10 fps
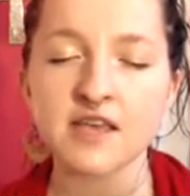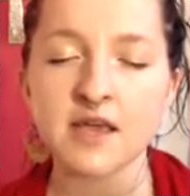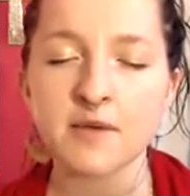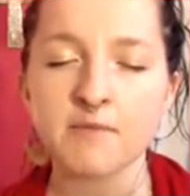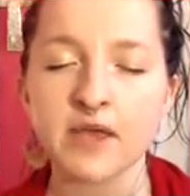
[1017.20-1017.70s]

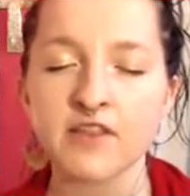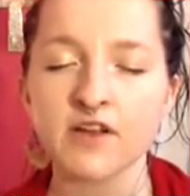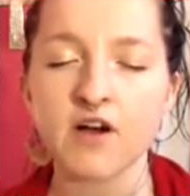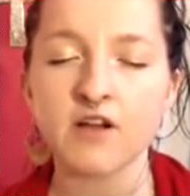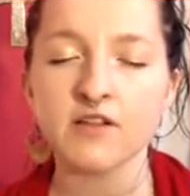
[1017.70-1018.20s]
bathing
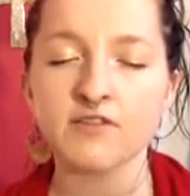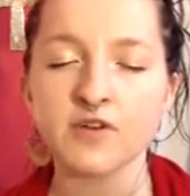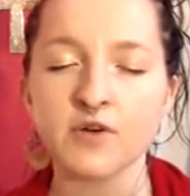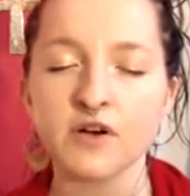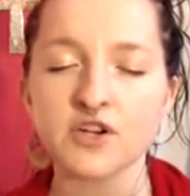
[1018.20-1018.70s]
all of
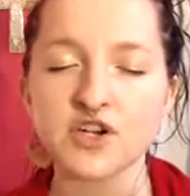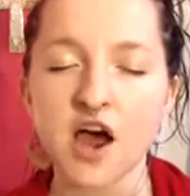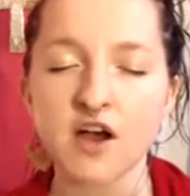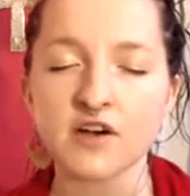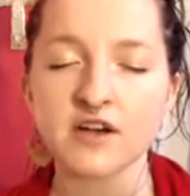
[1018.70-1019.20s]
your
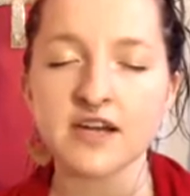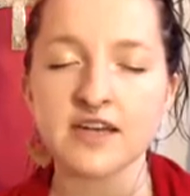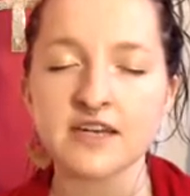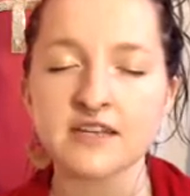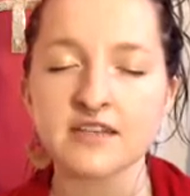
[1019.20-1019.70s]

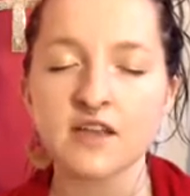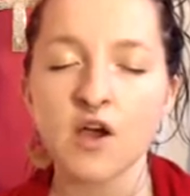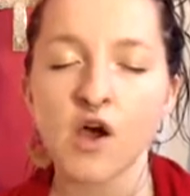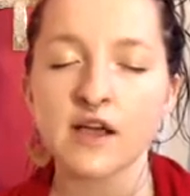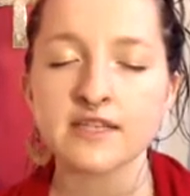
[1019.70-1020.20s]
chakras,
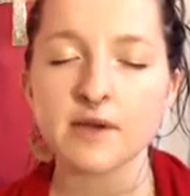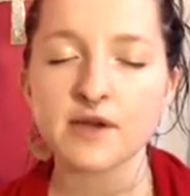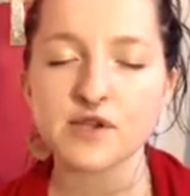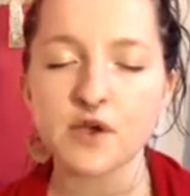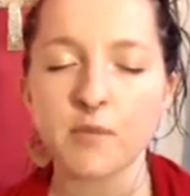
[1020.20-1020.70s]

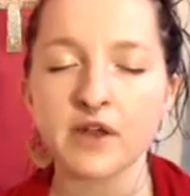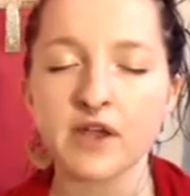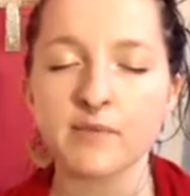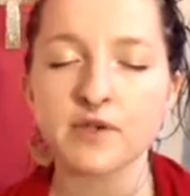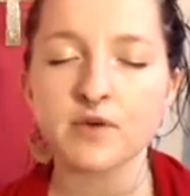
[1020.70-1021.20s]
especially opening
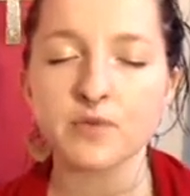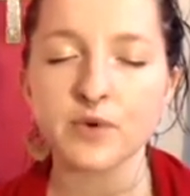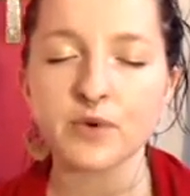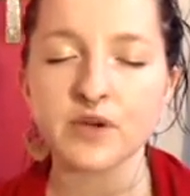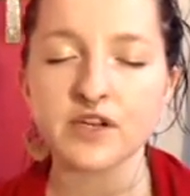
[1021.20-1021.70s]
up your
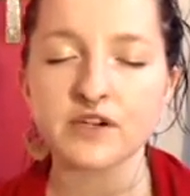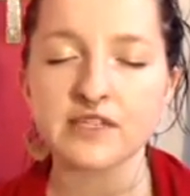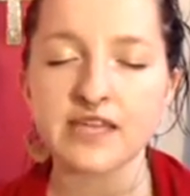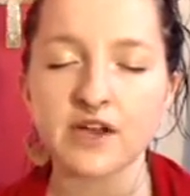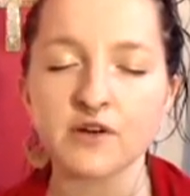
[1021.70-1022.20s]
root and your
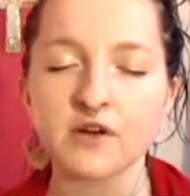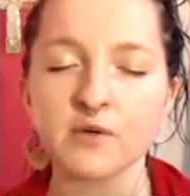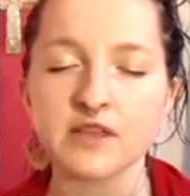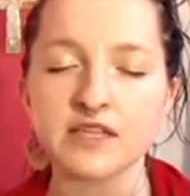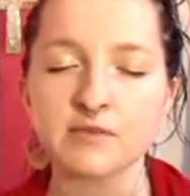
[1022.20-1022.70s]
sacral
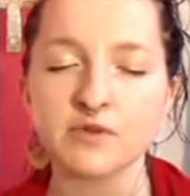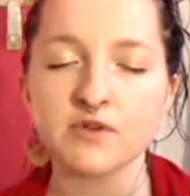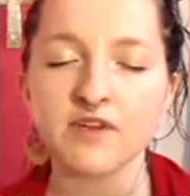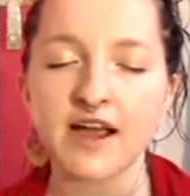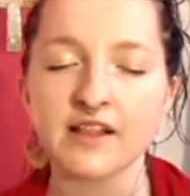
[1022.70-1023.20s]
with this
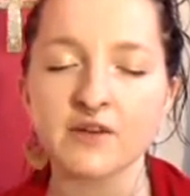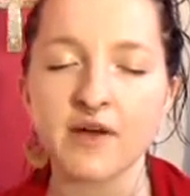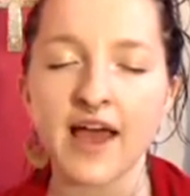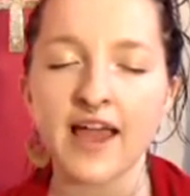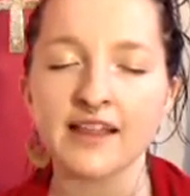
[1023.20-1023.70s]
blue-violet
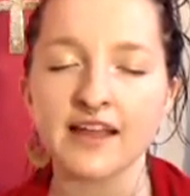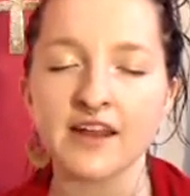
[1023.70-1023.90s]
ray, letting